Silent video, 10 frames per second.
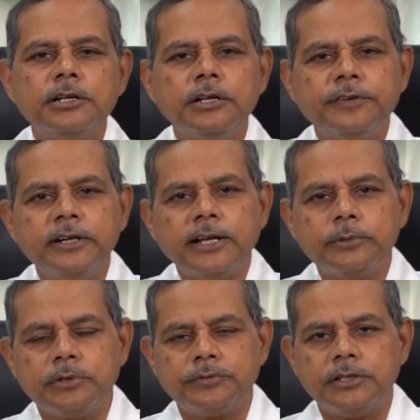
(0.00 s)
are different
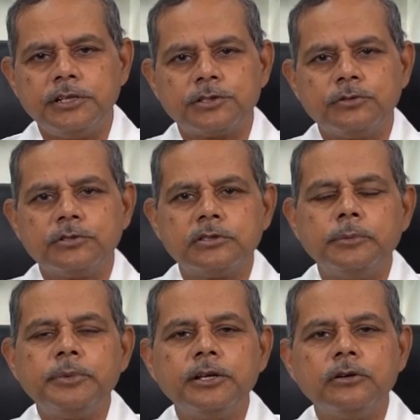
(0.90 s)
types of kidney stones
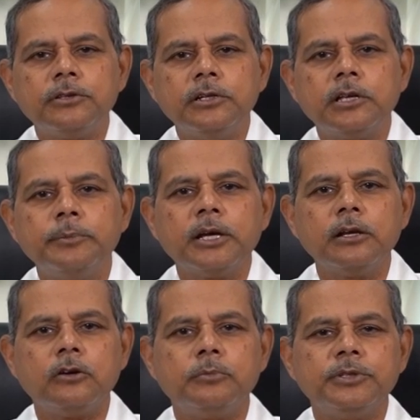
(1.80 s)
depending on the
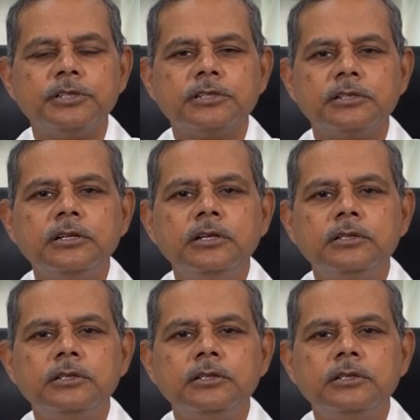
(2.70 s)
chemical composition.